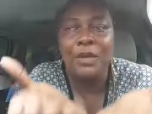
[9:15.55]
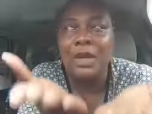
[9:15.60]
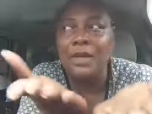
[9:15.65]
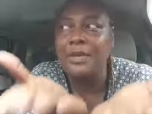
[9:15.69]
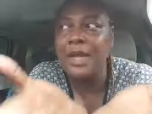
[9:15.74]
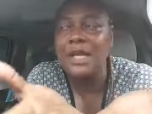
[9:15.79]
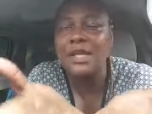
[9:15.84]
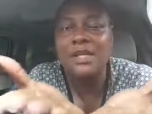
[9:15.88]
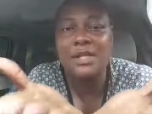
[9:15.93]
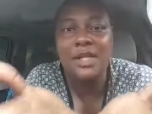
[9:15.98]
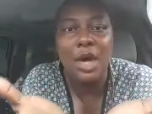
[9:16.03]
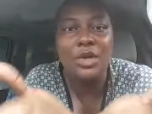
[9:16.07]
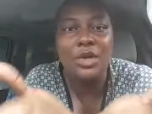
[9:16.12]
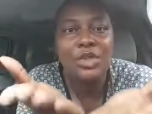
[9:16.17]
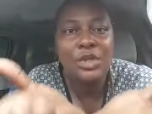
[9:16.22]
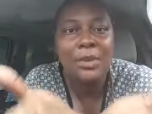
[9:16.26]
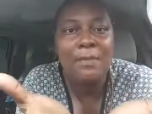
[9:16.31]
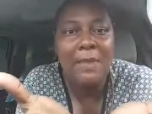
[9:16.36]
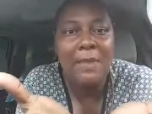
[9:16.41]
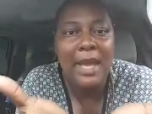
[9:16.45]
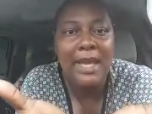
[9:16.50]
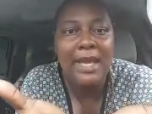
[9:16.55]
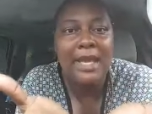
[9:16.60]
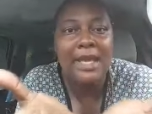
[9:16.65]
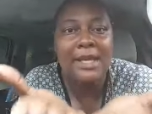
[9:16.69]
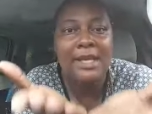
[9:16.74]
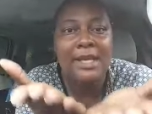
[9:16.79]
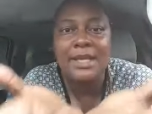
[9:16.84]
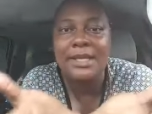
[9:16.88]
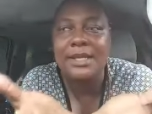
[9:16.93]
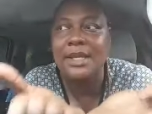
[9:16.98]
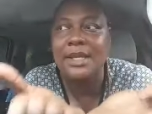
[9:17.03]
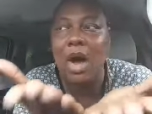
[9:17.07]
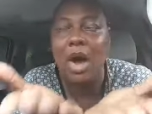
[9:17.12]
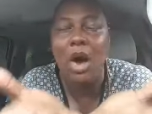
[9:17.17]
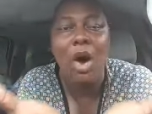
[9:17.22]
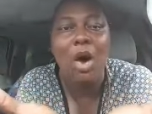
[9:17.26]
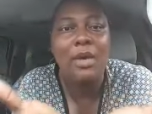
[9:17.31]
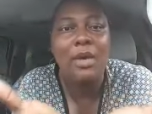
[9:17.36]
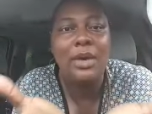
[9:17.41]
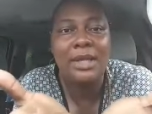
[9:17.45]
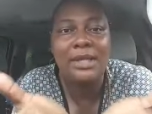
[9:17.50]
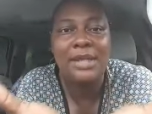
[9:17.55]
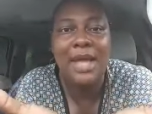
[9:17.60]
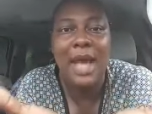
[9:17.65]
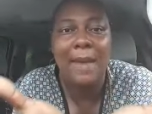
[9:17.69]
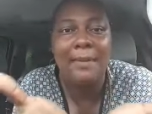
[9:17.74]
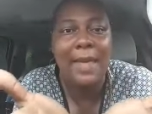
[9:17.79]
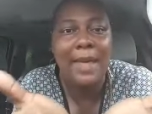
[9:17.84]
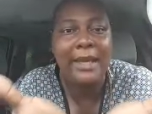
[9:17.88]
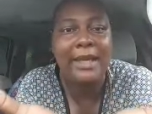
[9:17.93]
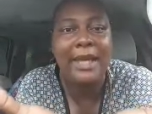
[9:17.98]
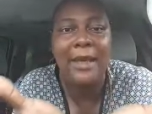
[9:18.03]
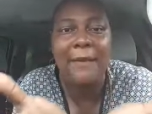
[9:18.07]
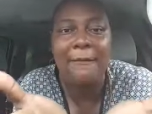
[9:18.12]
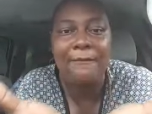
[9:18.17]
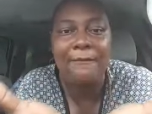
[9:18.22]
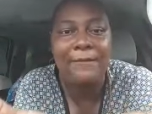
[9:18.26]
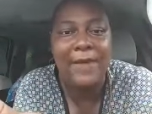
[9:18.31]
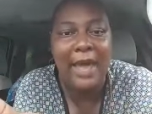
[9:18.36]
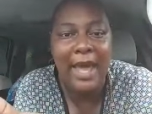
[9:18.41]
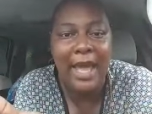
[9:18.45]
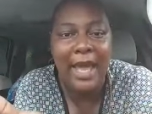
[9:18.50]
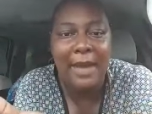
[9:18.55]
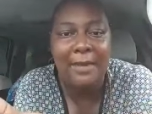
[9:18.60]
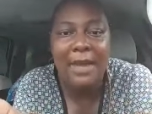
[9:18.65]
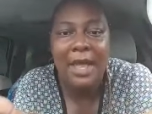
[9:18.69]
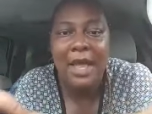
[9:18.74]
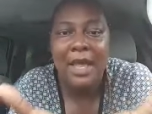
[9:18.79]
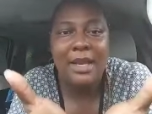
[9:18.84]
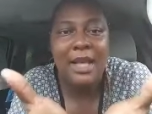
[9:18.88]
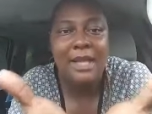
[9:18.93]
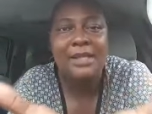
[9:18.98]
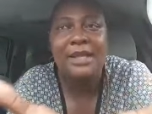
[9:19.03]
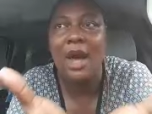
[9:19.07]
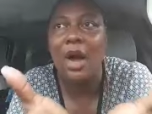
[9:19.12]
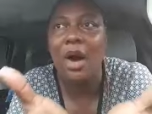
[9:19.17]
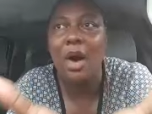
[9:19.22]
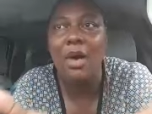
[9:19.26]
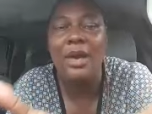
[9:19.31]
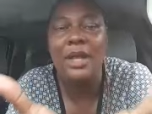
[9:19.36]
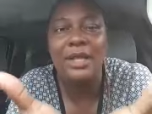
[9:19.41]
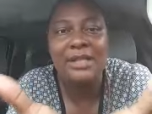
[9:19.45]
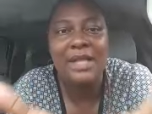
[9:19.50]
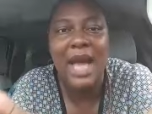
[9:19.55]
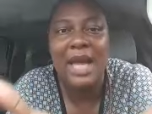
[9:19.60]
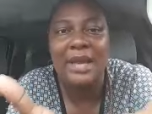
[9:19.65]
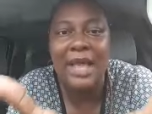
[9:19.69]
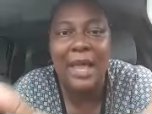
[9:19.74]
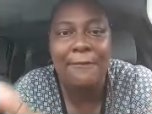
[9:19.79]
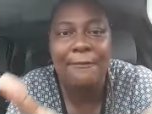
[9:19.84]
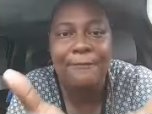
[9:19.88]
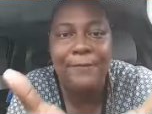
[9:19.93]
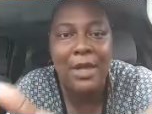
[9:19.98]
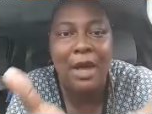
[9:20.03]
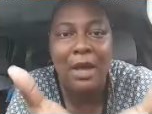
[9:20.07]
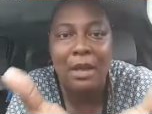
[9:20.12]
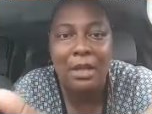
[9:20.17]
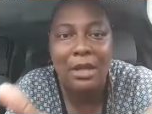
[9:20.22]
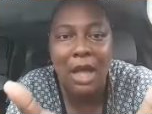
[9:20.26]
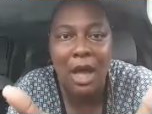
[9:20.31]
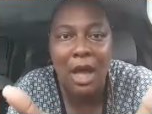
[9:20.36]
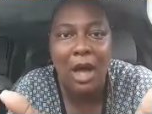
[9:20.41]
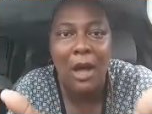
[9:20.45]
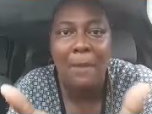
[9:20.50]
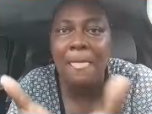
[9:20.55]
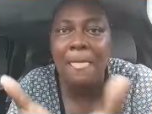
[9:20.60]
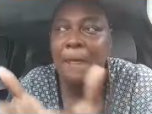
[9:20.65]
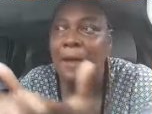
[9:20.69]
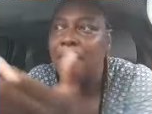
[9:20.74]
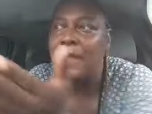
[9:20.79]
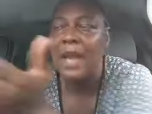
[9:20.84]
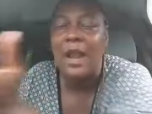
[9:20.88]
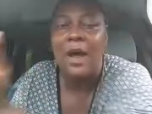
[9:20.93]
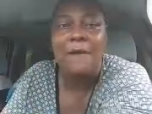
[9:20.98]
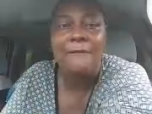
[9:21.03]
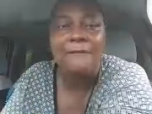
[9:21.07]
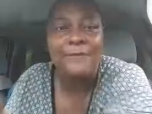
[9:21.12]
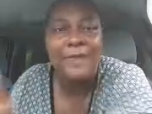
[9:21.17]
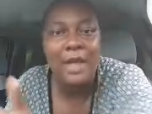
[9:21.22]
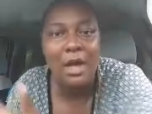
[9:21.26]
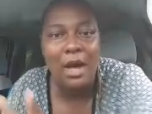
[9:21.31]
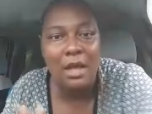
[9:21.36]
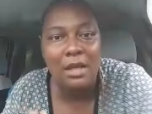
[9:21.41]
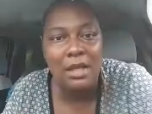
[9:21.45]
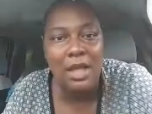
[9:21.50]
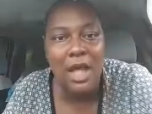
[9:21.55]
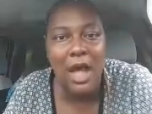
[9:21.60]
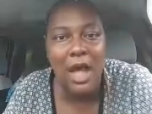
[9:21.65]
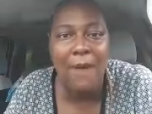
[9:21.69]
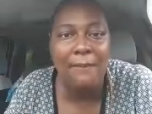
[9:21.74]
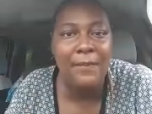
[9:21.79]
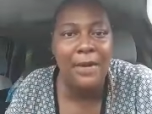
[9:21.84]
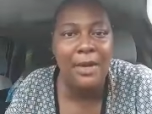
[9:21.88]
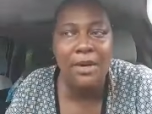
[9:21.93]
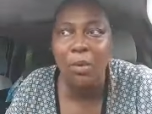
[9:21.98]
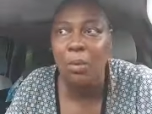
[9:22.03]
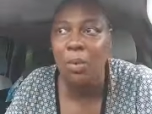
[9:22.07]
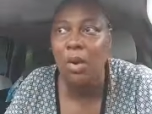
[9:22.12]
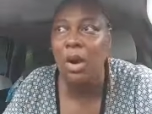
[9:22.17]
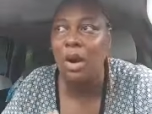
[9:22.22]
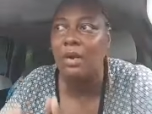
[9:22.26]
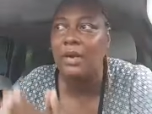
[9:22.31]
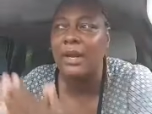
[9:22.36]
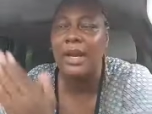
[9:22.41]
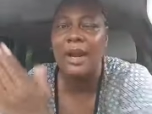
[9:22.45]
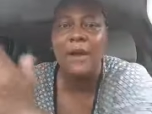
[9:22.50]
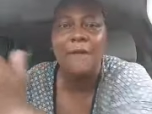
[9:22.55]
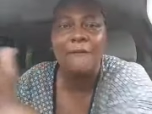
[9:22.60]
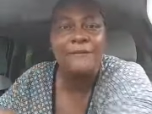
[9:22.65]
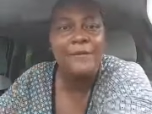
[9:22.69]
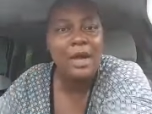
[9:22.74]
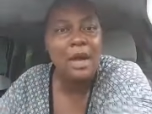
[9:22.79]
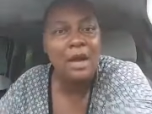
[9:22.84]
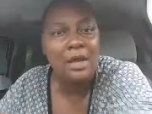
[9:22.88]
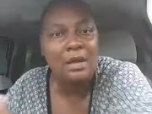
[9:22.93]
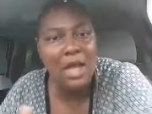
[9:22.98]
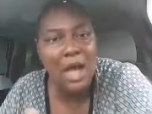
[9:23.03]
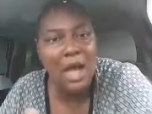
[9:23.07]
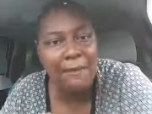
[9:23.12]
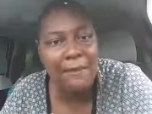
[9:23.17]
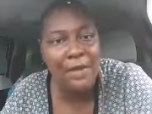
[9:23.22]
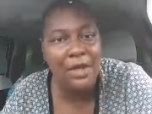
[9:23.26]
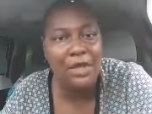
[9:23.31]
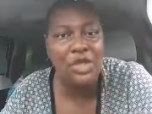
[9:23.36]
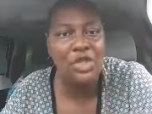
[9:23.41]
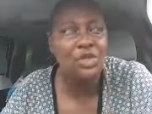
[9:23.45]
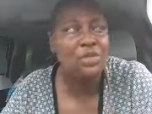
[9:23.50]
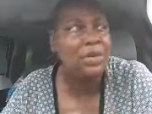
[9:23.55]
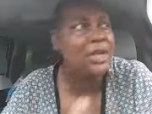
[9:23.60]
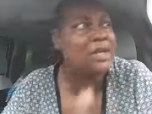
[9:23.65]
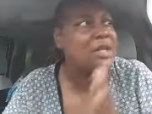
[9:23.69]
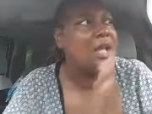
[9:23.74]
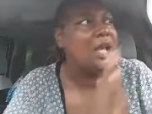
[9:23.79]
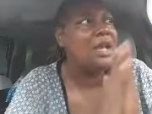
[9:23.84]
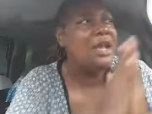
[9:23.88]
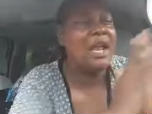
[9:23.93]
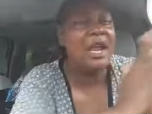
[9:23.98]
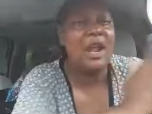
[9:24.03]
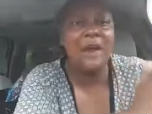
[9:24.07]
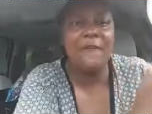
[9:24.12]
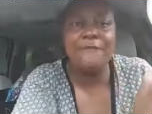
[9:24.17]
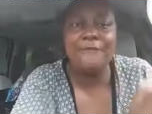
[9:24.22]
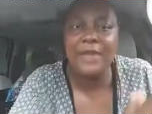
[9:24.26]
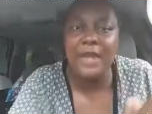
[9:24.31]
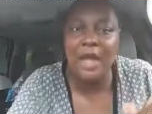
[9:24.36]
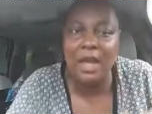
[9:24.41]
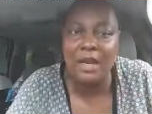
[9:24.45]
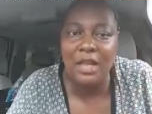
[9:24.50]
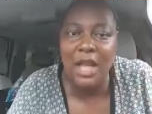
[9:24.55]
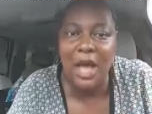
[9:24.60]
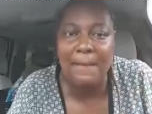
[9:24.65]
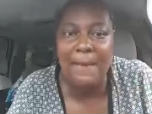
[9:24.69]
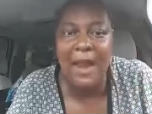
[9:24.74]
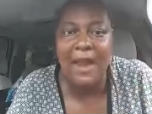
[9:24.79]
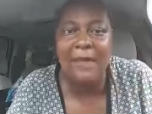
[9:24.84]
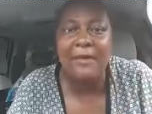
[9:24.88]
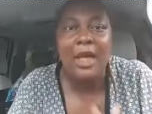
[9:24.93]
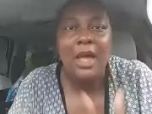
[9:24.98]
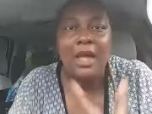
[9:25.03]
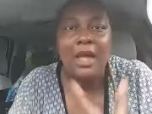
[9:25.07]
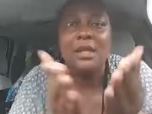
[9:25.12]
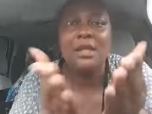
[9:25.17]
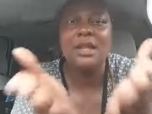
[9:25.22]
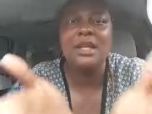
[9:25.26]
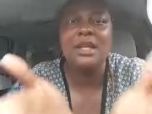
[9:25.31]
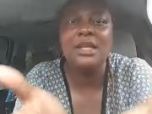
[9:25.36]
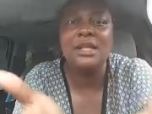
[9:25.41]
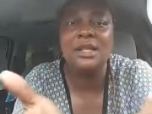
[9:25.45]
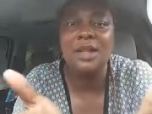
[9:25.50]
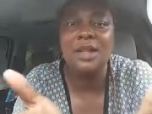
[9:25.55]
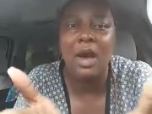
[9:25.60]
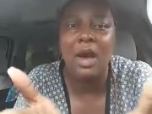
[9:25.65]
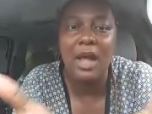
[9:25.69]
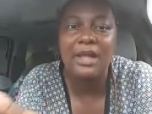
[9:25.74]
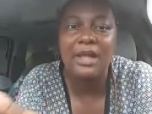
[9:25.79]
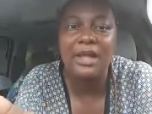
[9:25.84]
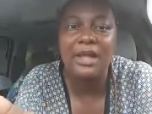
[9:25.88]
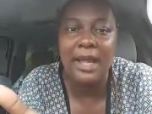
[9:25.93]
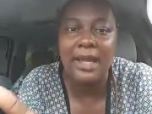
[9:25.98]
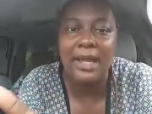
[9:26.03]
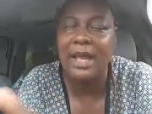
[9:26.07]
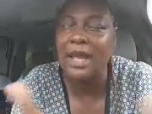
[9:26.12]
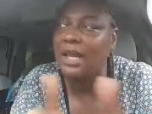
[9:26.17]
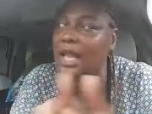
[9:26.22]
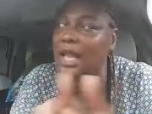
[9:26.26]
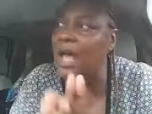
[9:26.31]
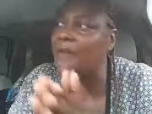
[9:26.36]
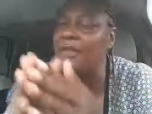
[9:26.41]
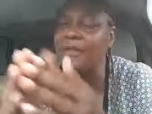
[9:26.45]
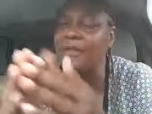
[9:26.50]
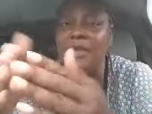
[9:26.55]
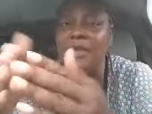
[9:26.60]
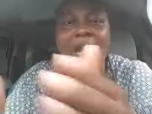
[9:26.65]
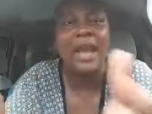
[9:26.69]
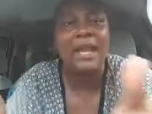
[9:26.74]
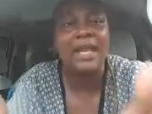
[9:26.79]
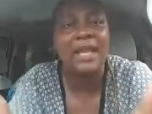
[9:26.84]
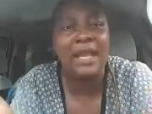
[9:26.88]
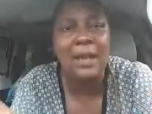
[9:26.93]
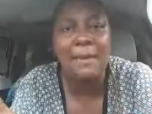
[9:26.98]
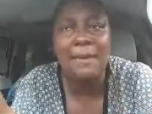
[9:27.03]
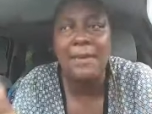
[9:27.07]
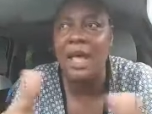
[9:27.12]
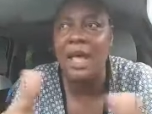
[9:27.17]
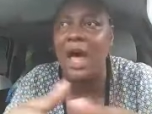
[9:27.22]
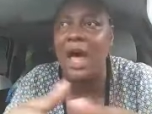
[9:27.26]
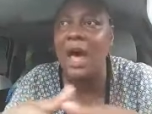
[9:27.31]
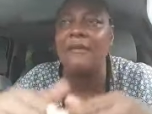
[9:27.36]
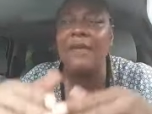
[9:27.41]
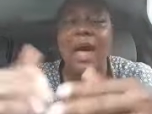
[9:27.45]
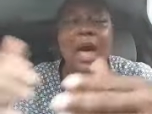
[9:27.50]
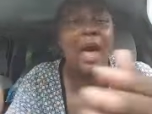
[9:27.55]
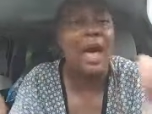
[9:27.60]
This social media is the only time they get fame. This the only time they feel love. They don't feel loved in the world. They don't feel loved in the streets. They don't feel loved by. So this is the only time they get love, and you gotta get them love.